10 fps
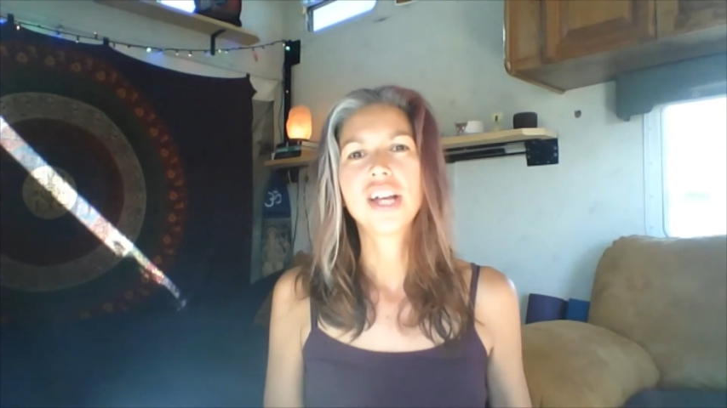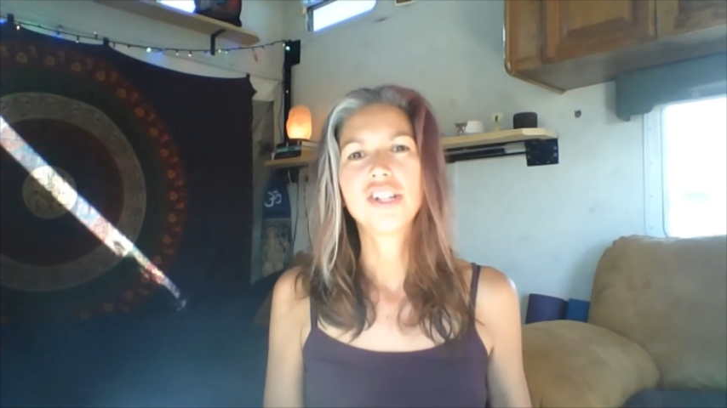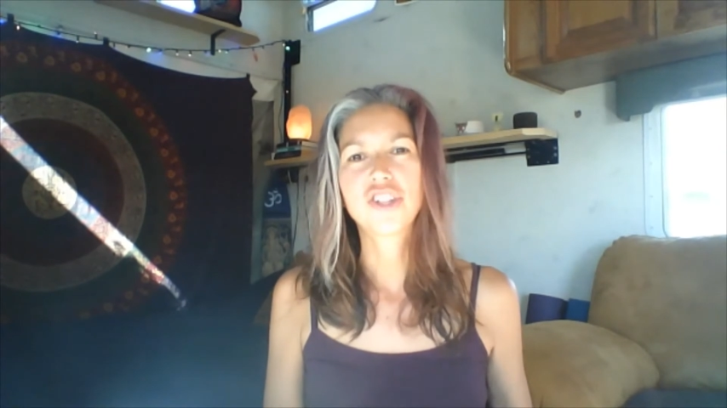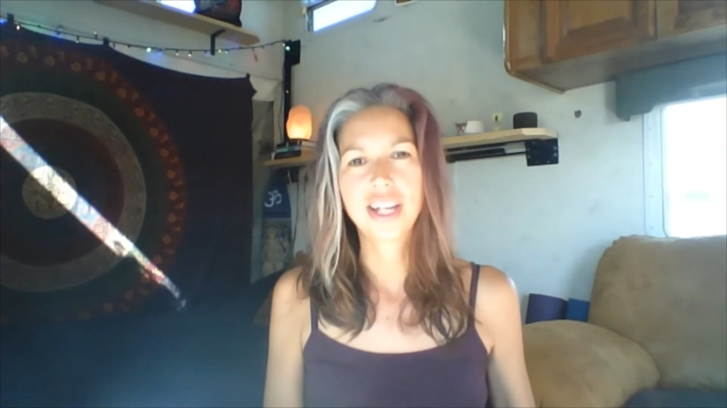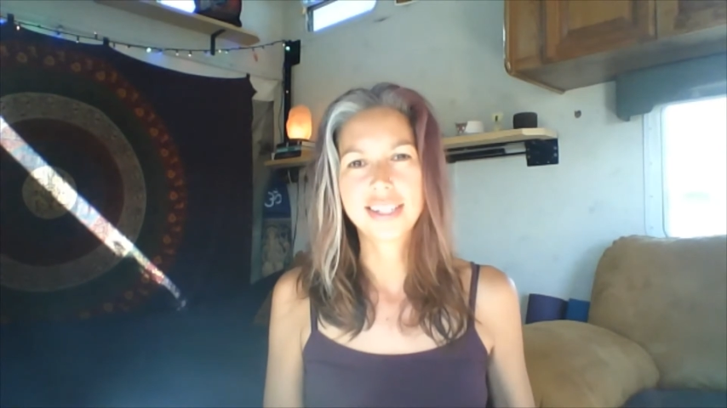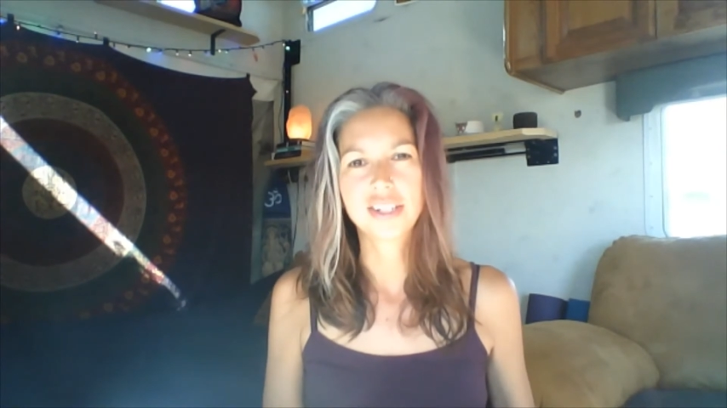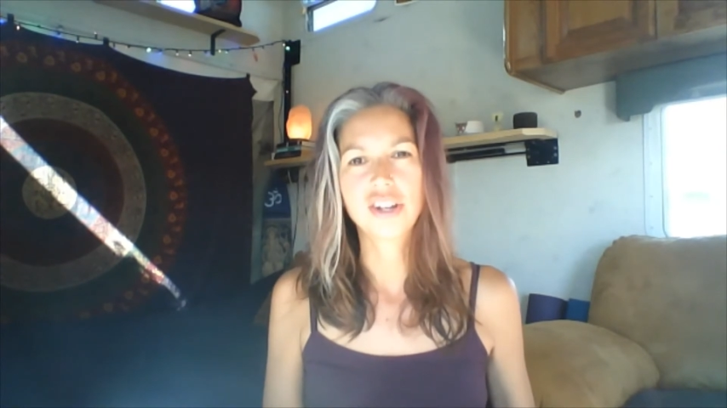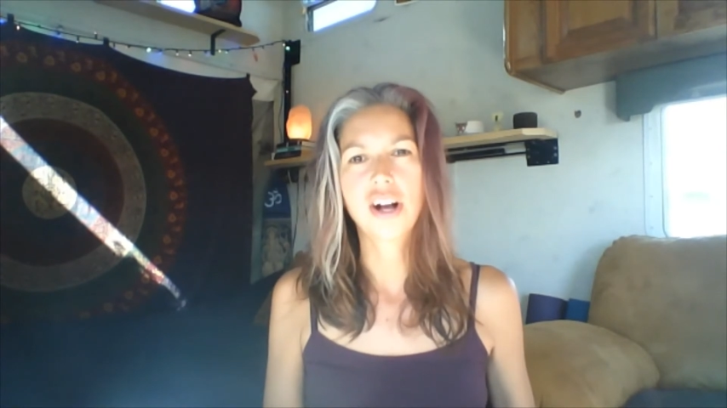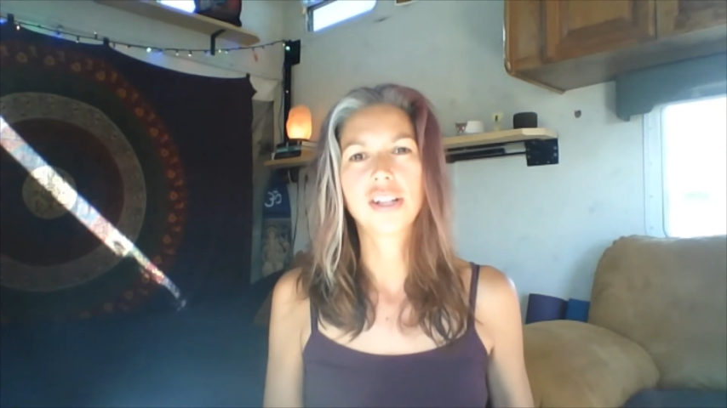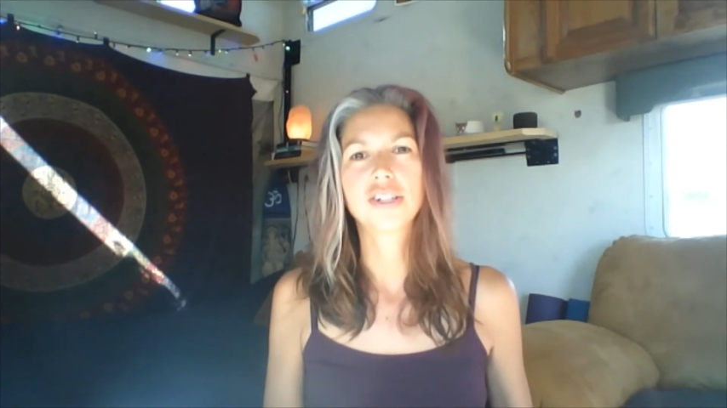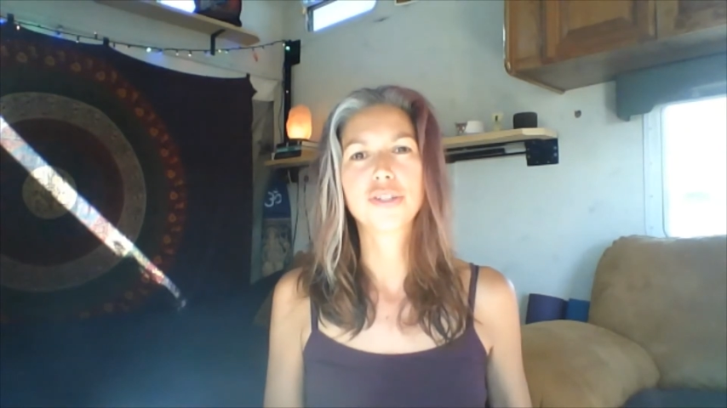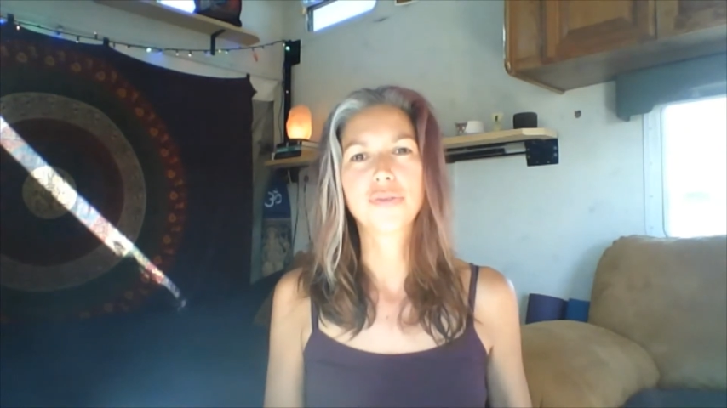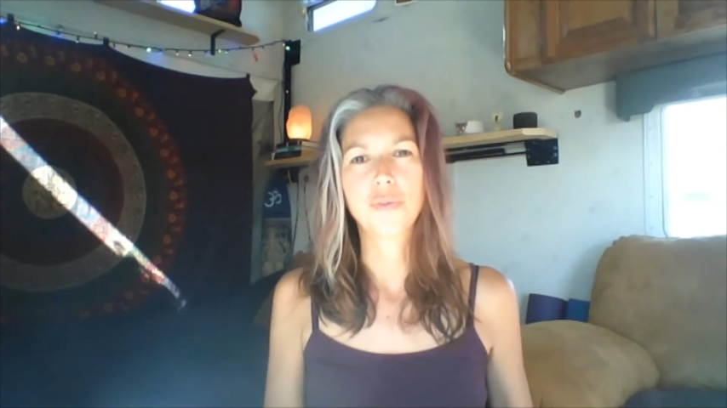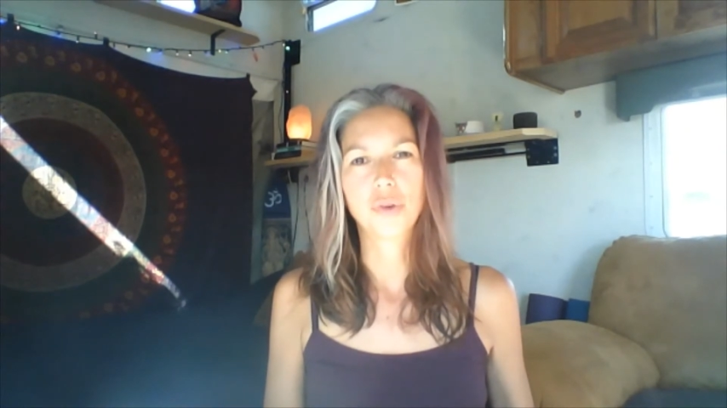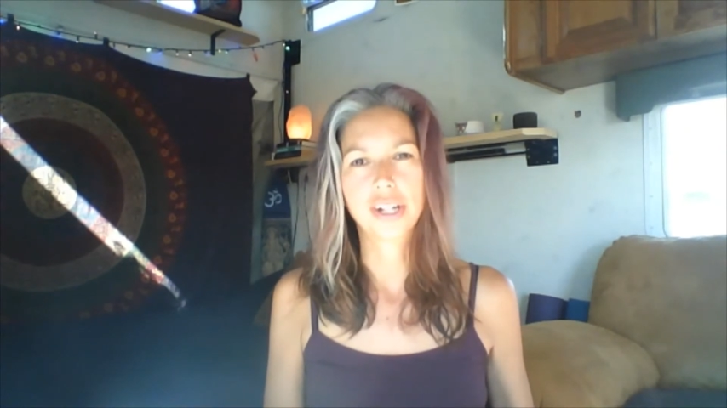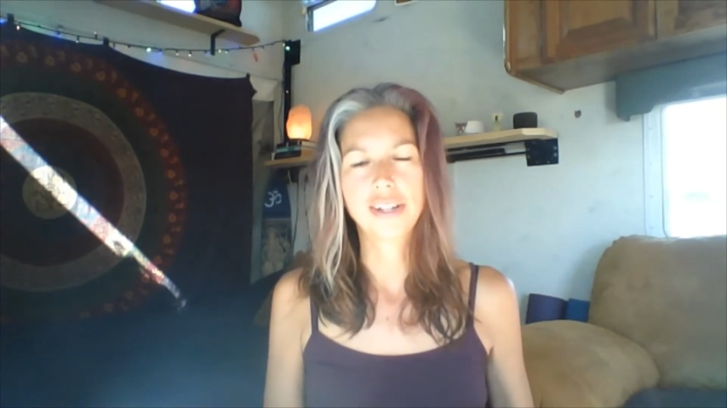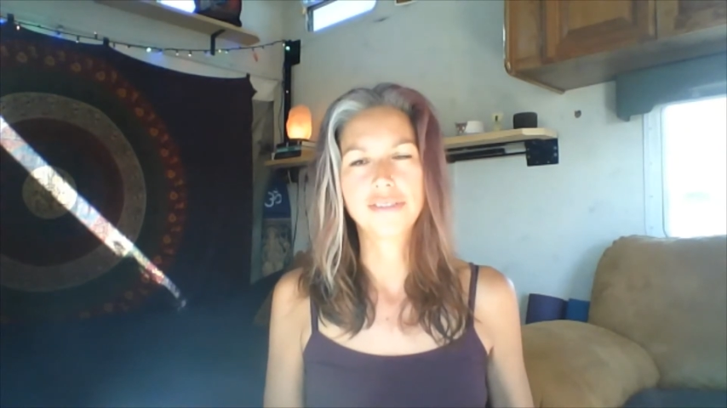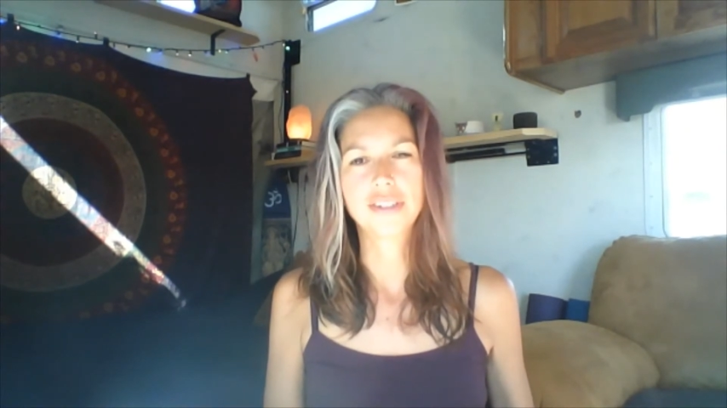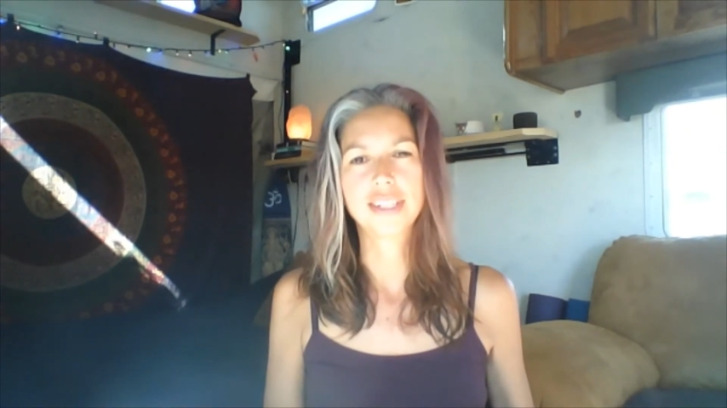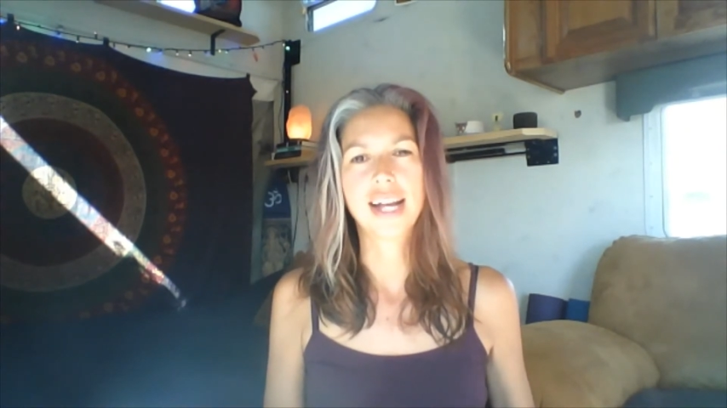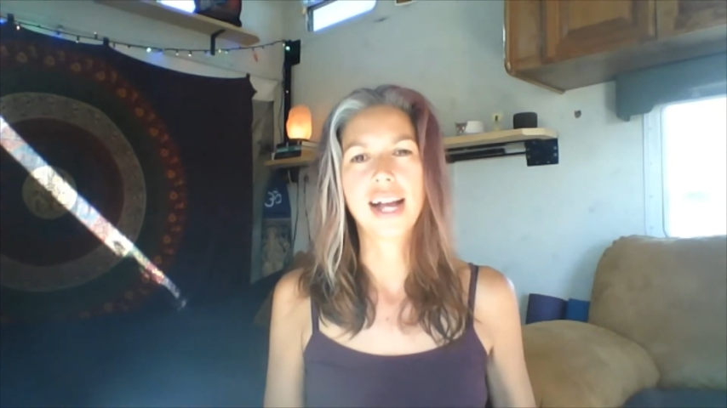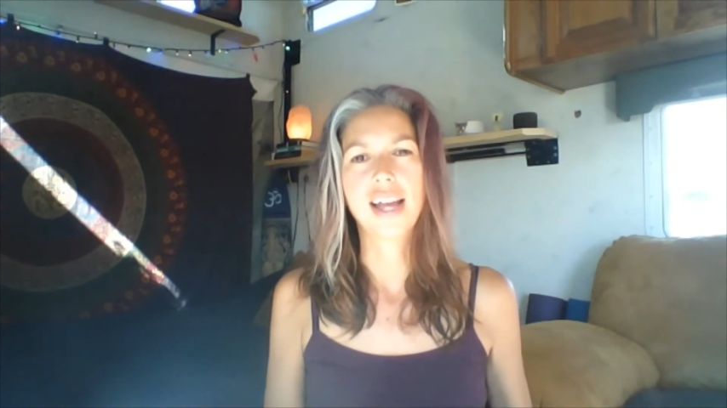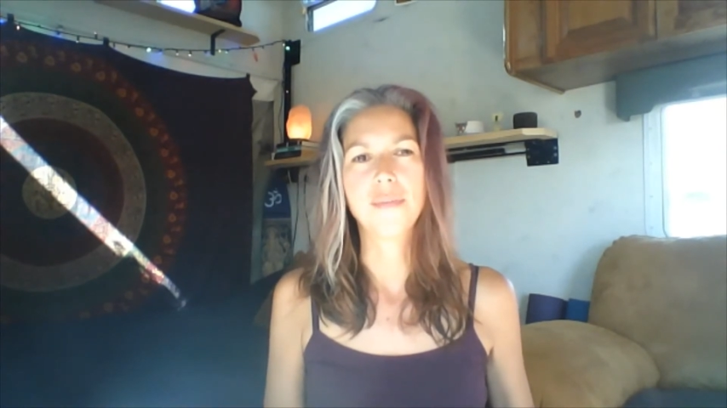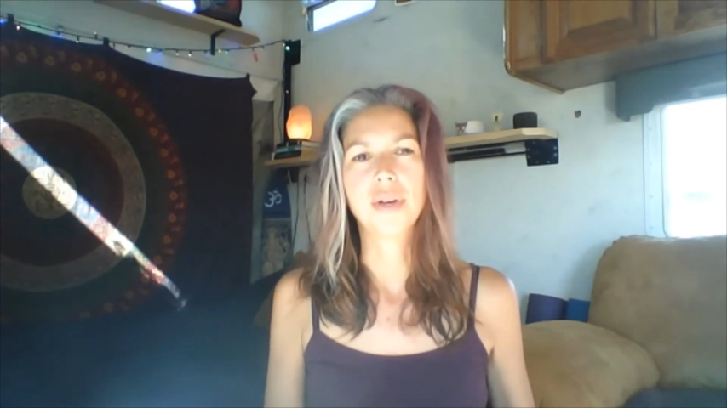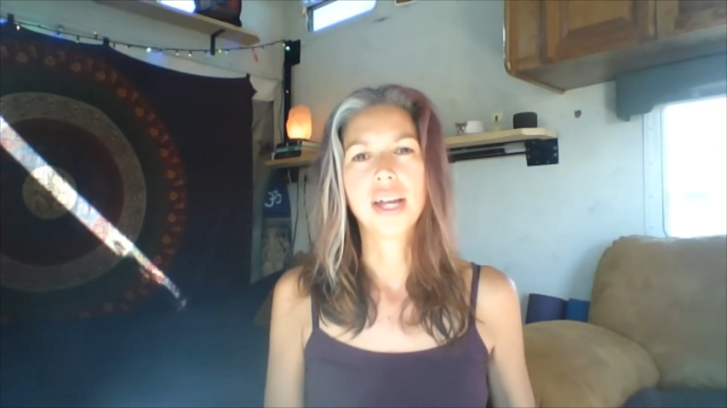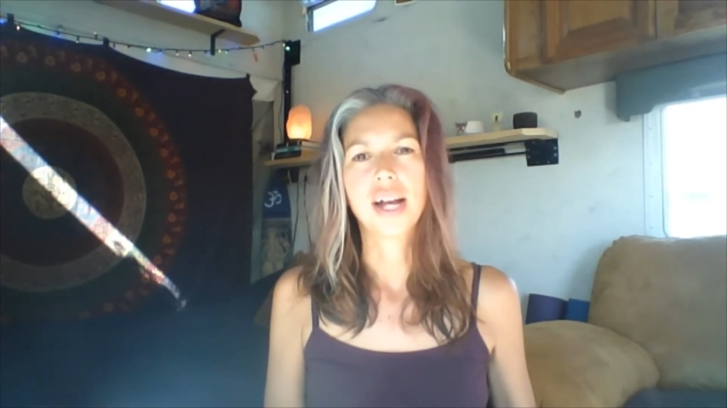chasing dollars, from working full-time